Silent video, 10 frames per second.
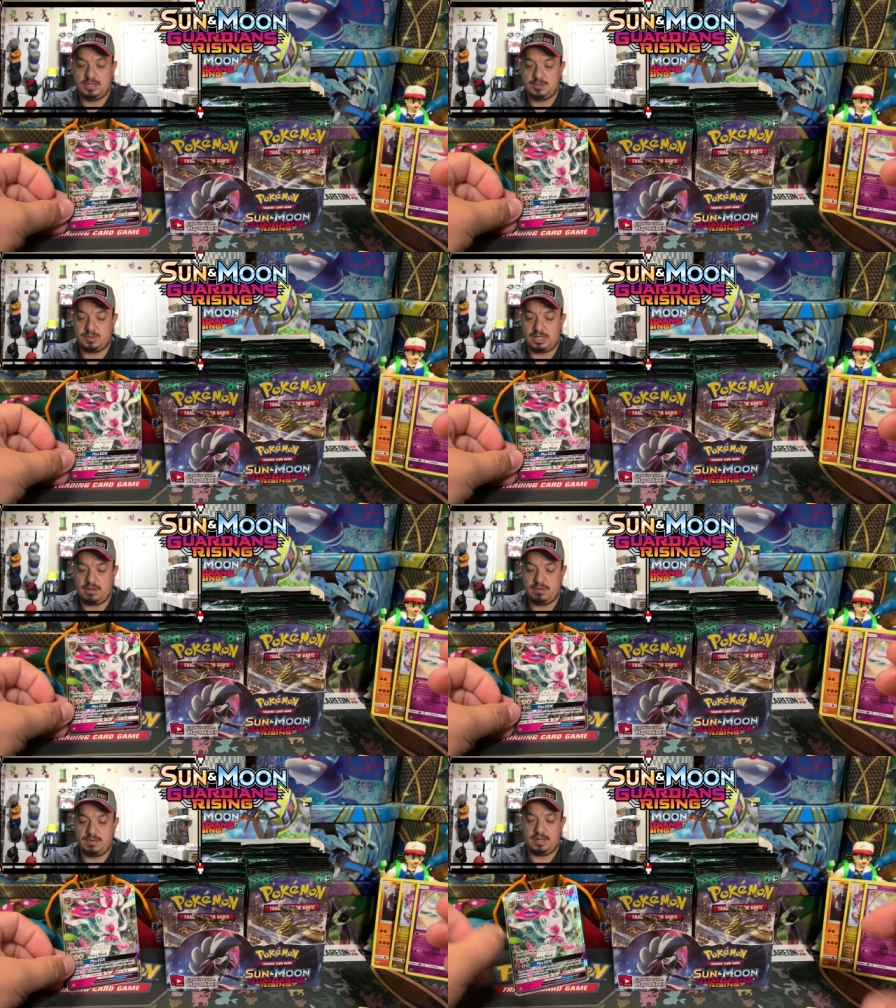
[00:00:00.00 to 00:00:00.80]
Let's put
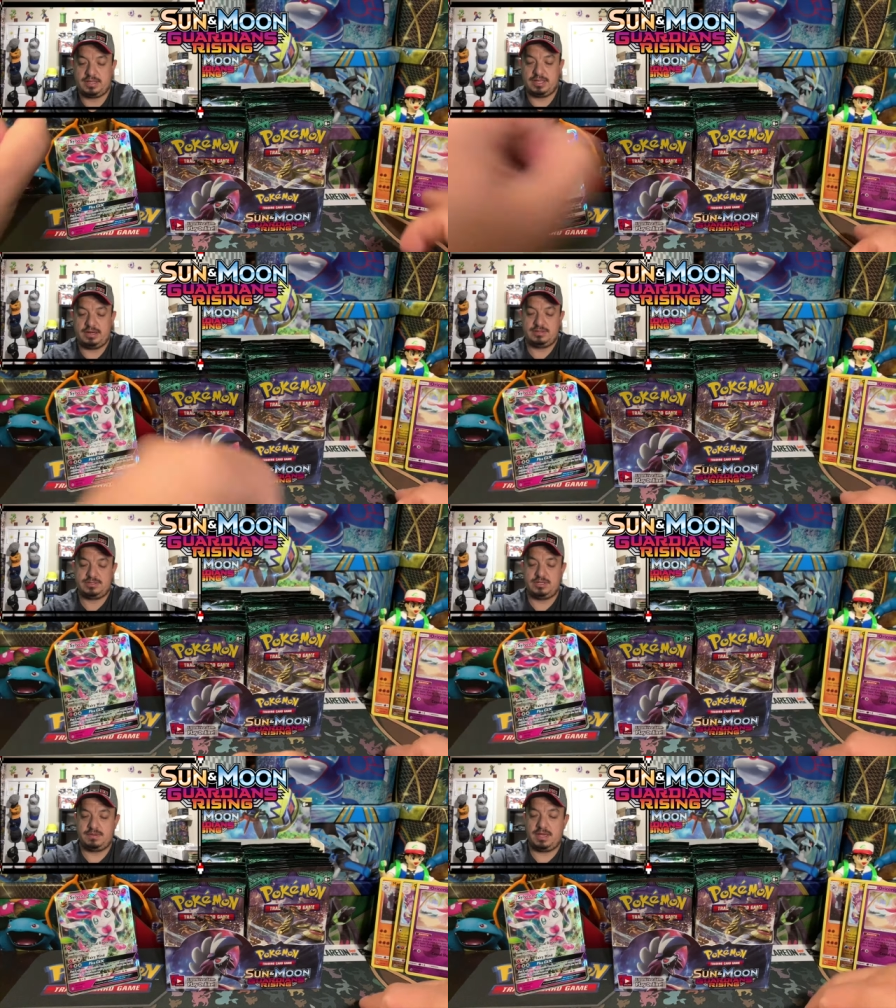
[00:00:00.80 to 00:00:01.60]
that one right there.
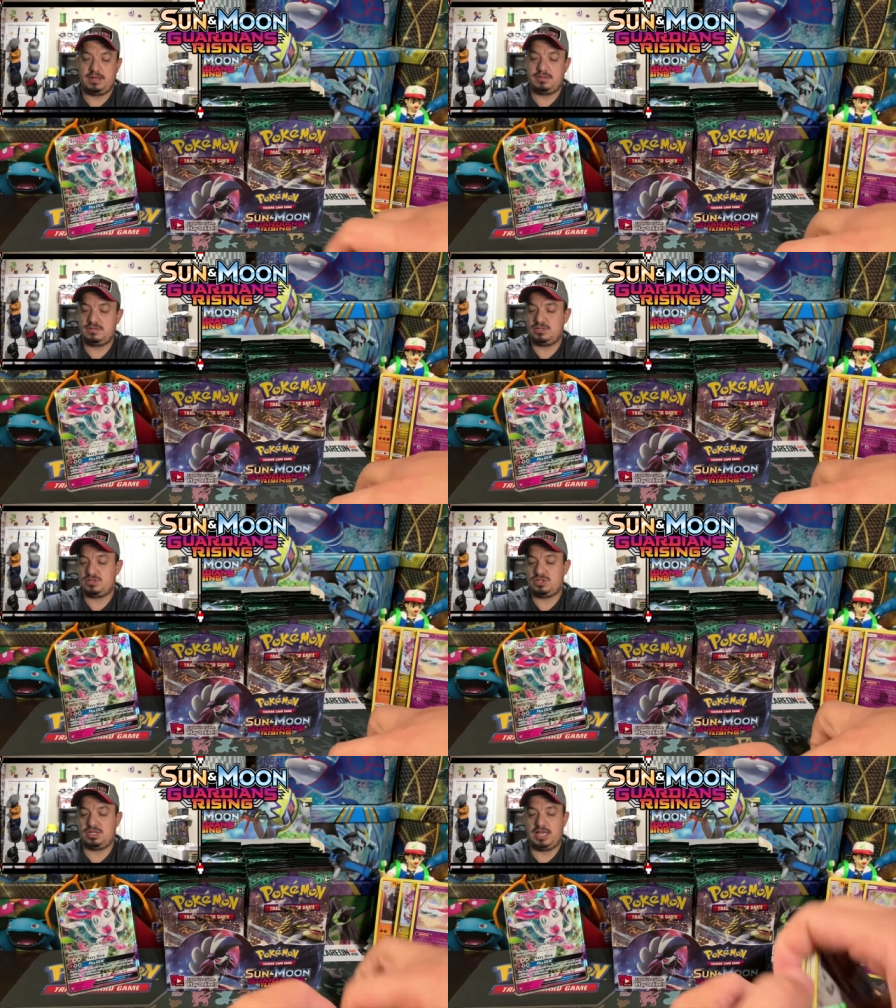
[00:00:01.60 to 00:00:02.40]
Sylveon
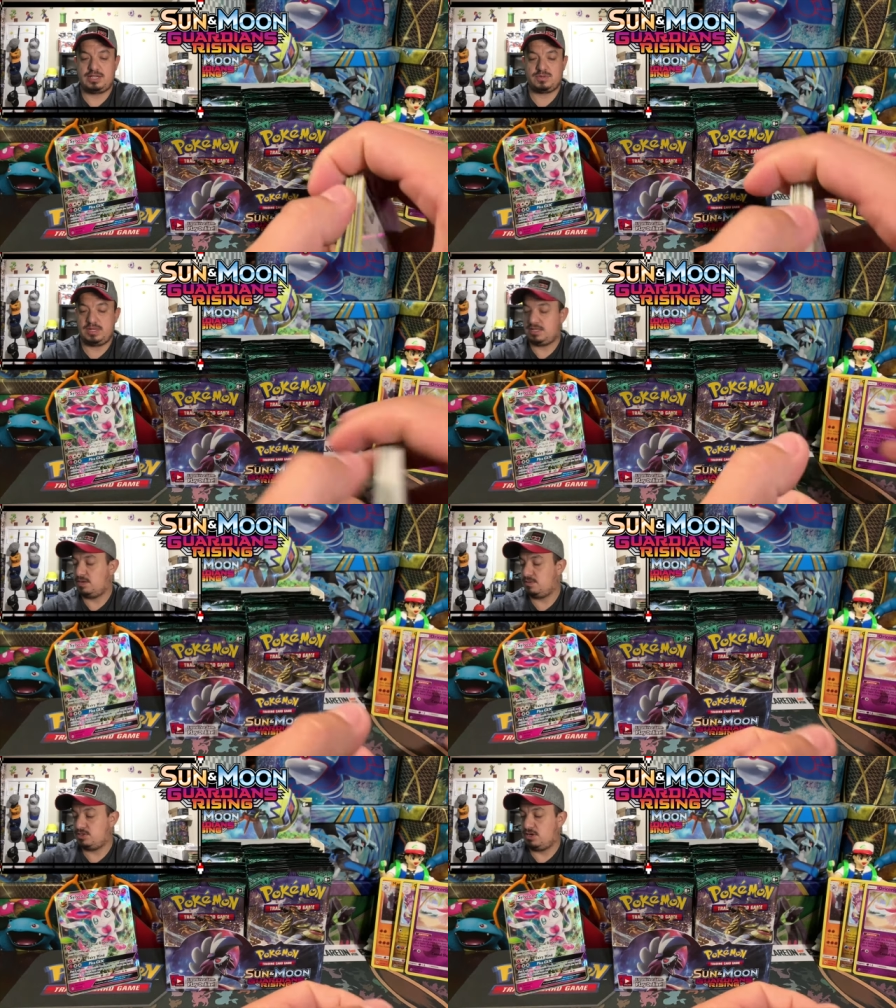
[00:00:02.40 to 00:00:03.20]
just chillax right
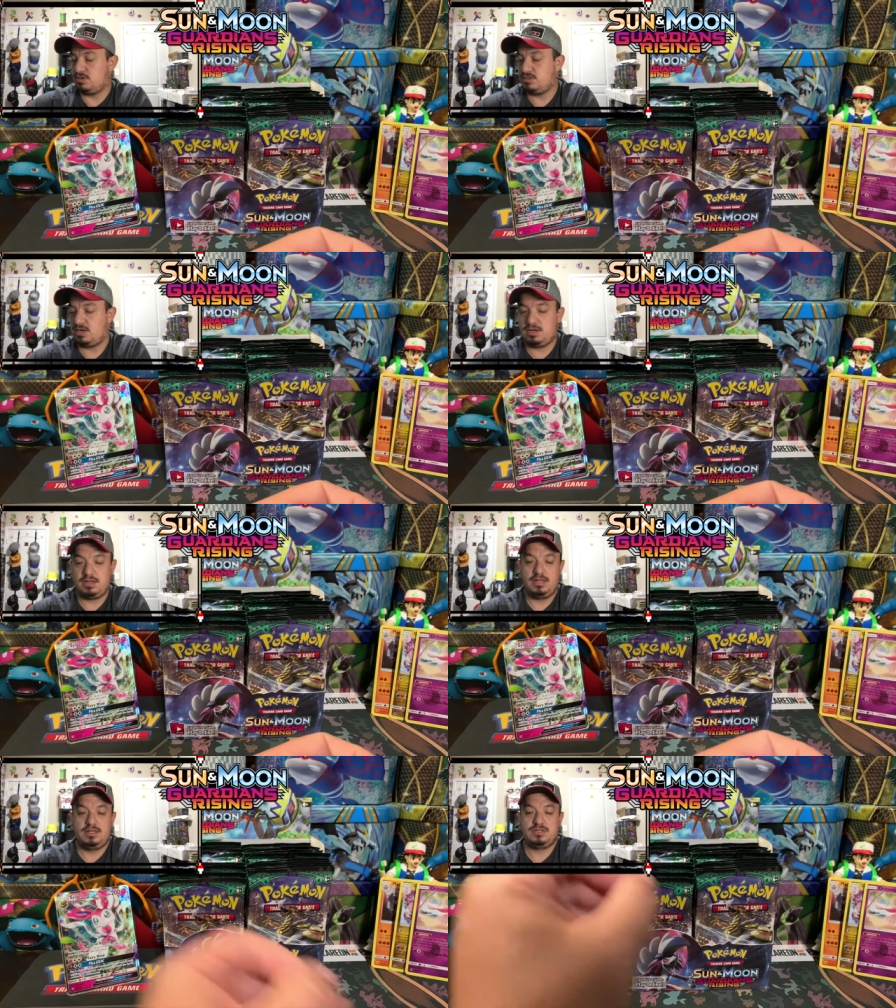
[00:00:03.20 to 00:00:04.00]
there with Charizard.